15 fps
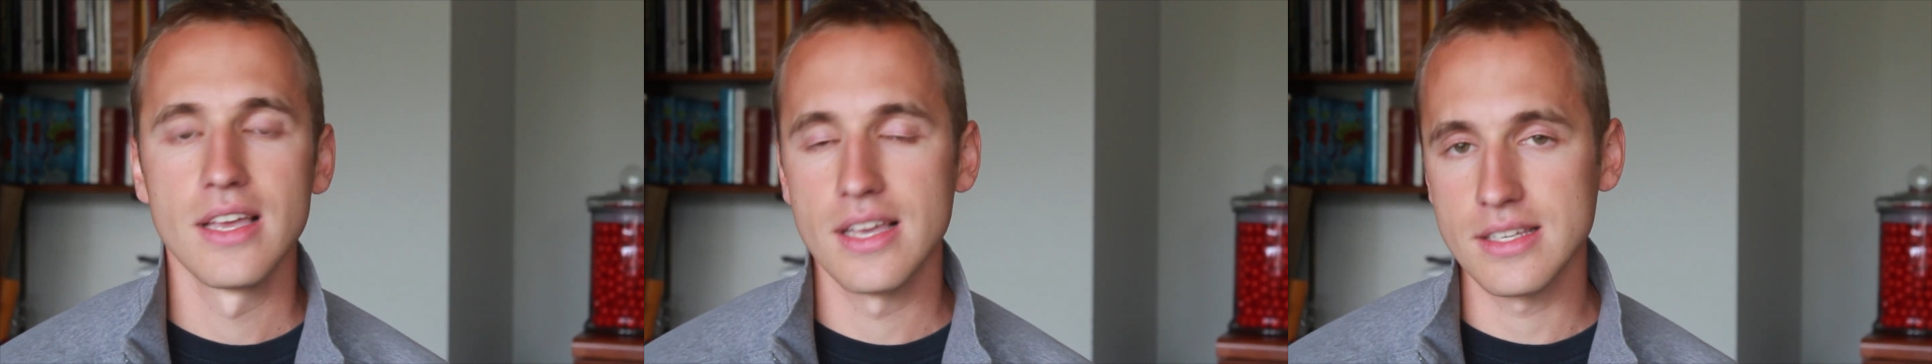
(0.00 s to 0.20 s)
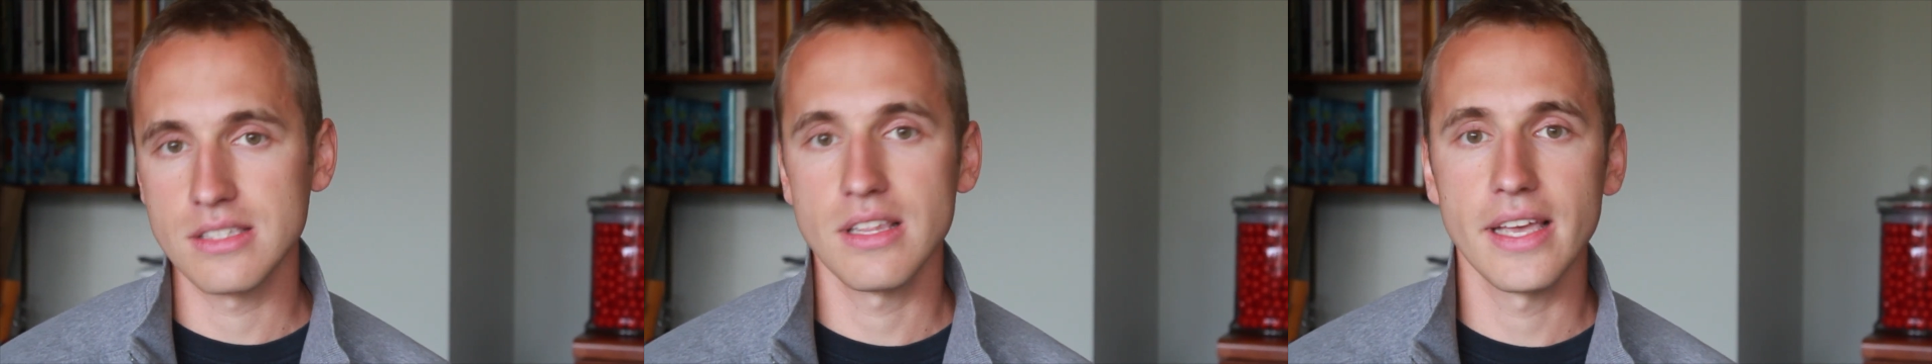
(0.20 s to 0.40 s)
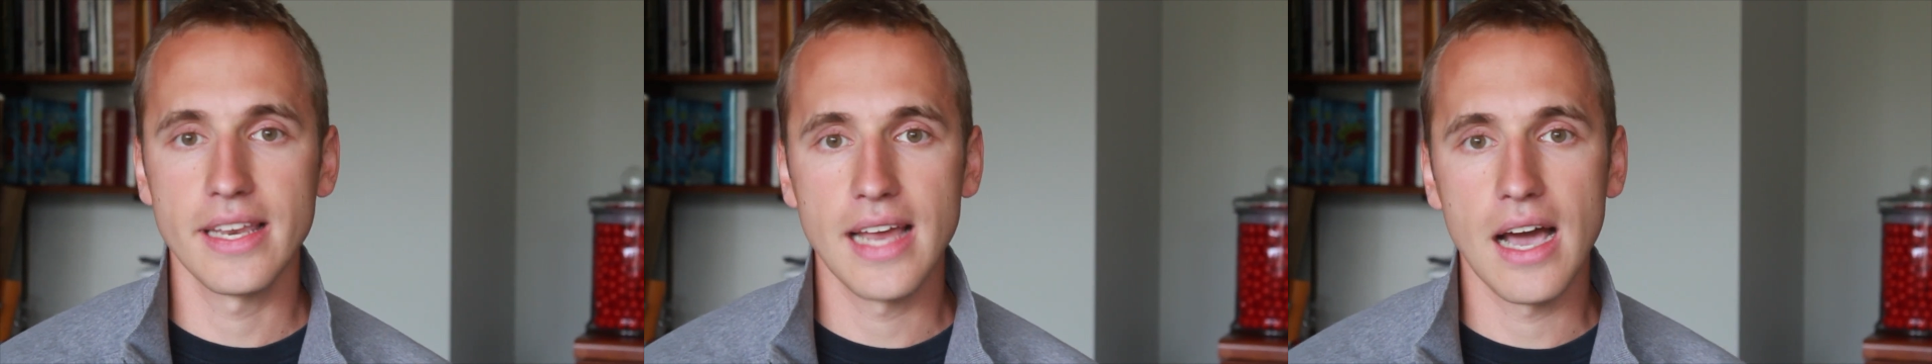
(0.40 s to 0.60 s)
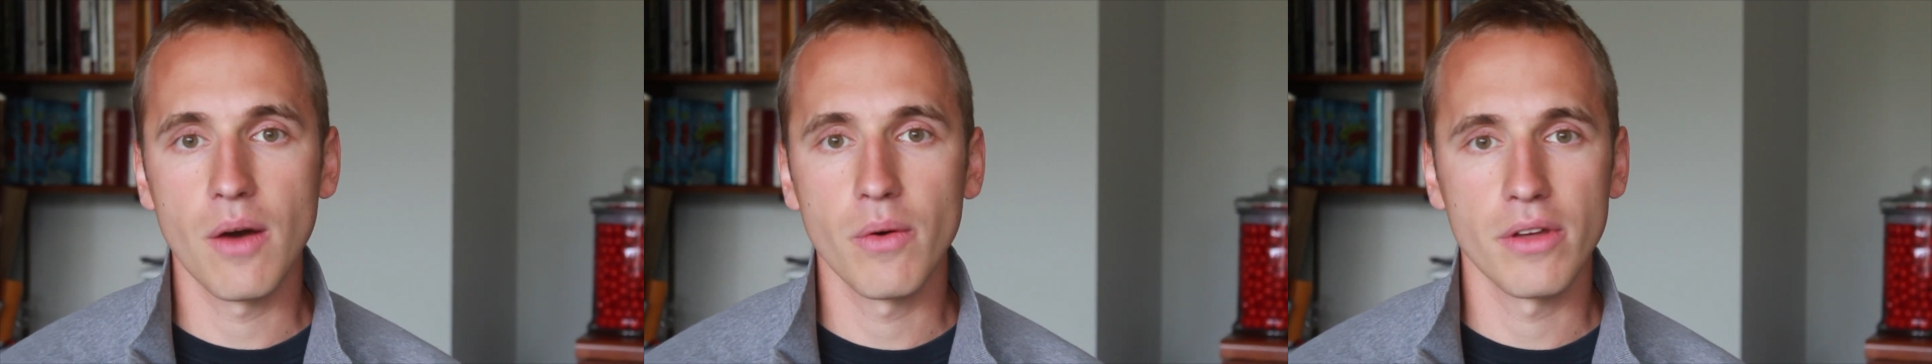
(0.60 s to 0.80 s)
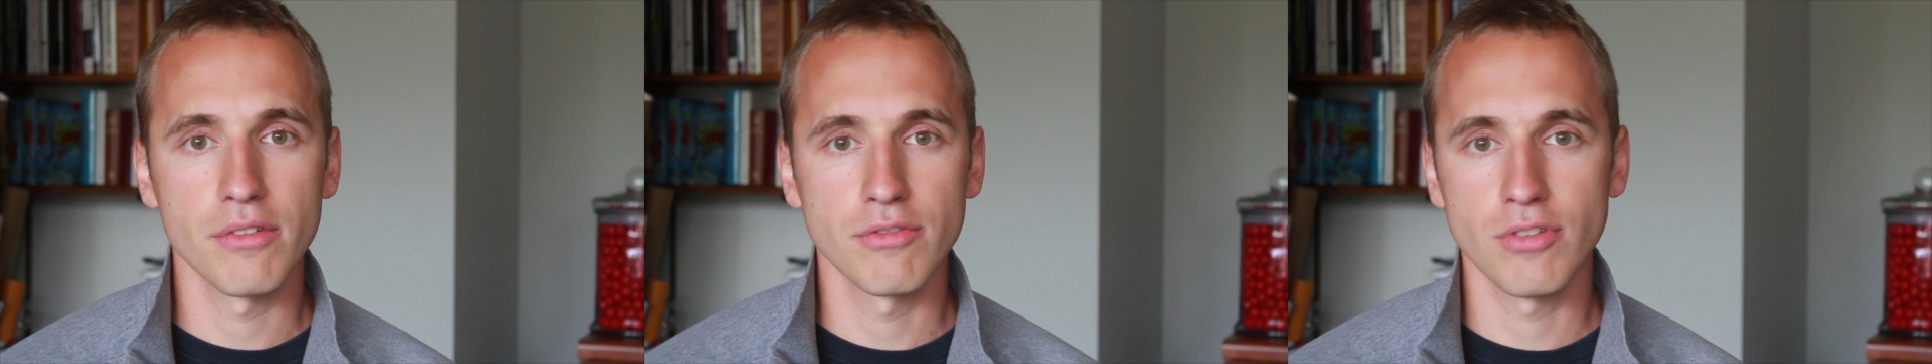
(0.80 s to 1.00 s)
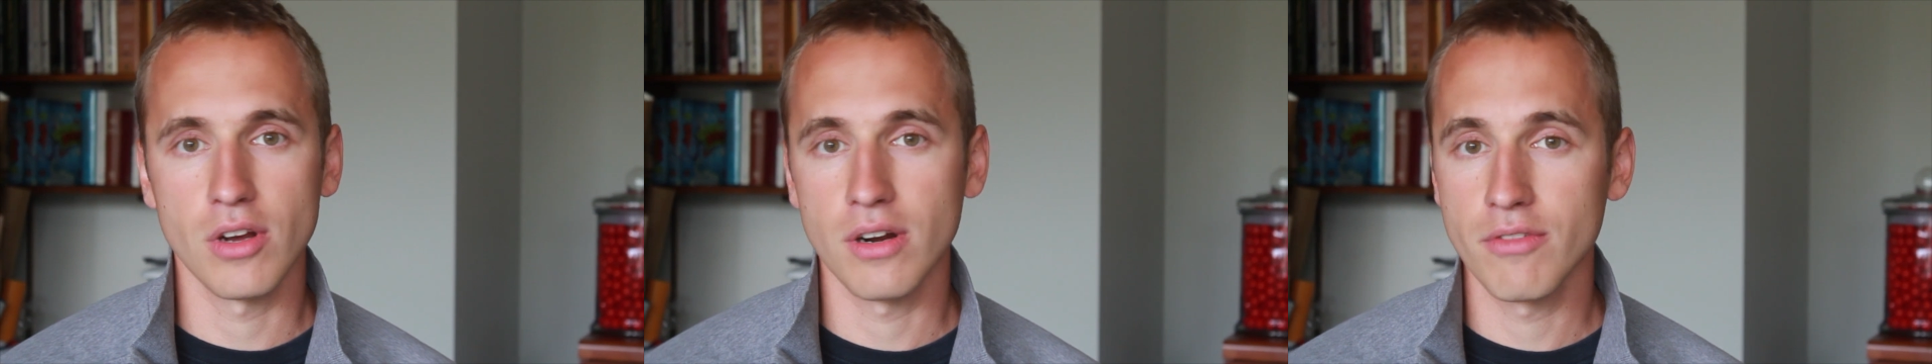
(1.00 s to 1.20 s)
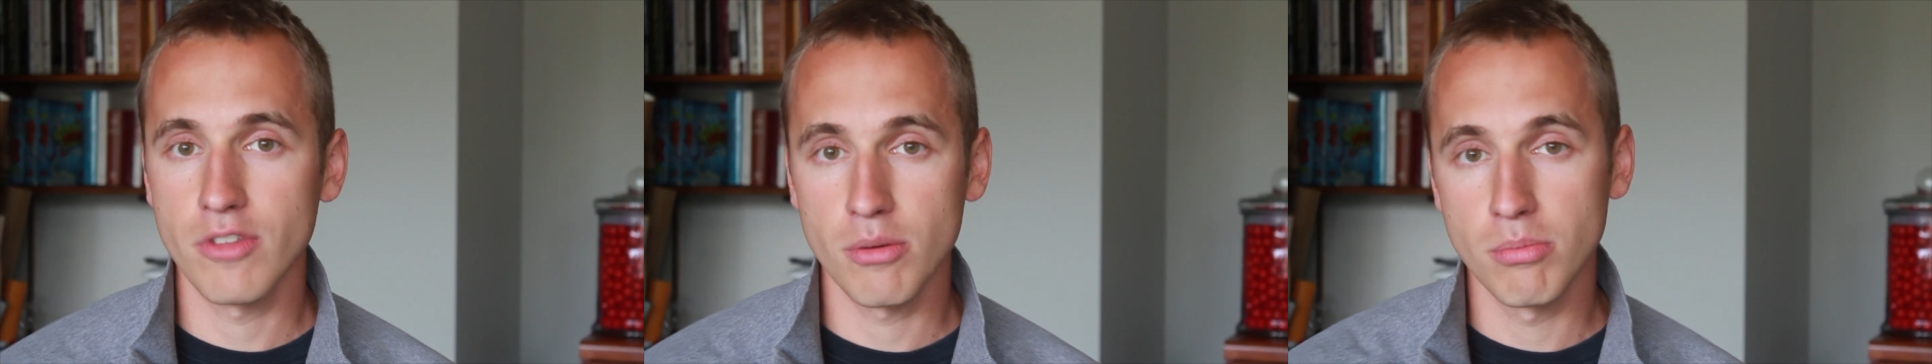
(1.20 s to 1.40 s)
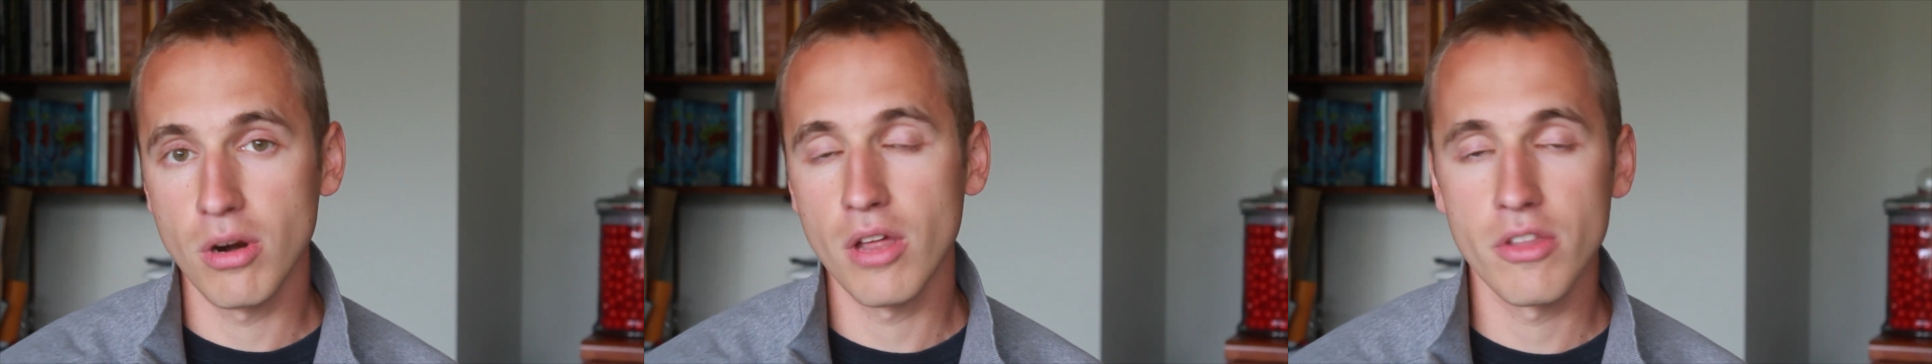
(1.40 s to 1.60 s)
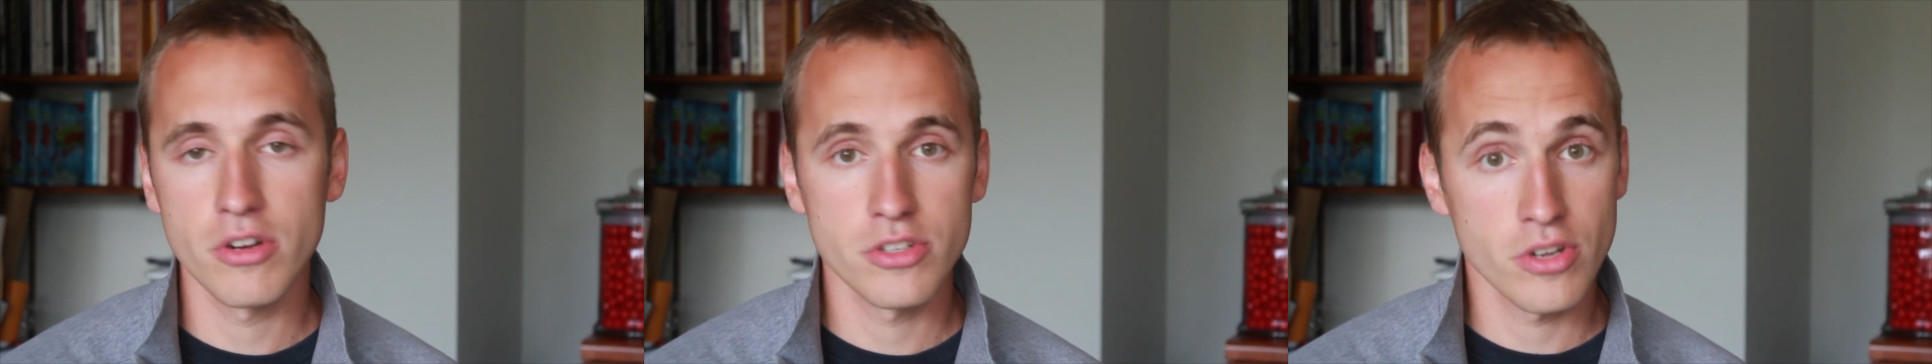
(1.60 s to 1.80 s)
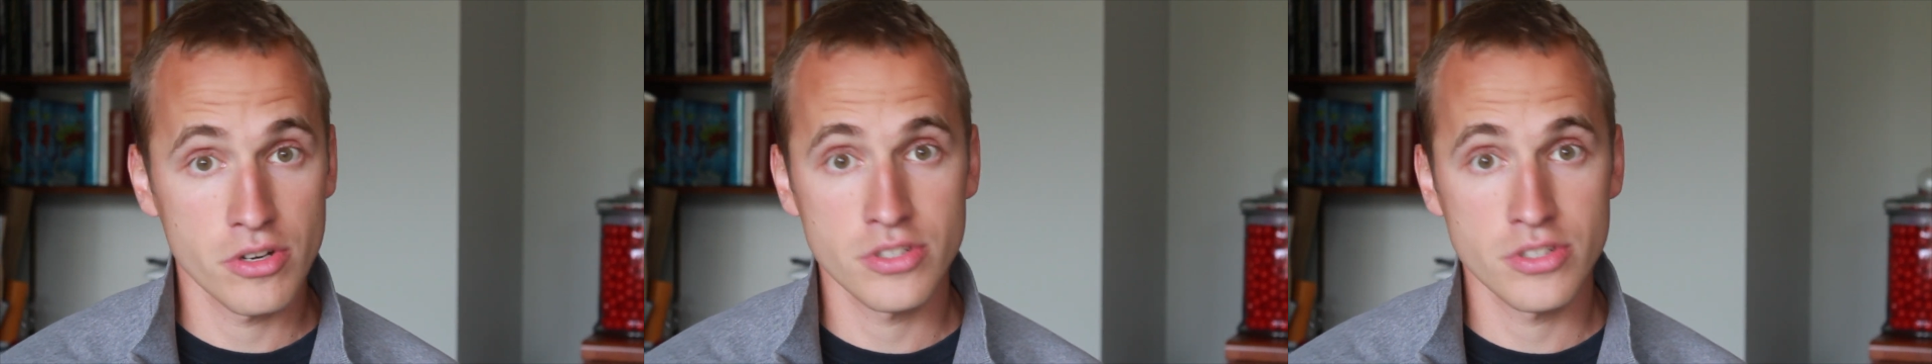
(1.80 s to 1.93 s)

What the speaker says: is laid out in front of their brothers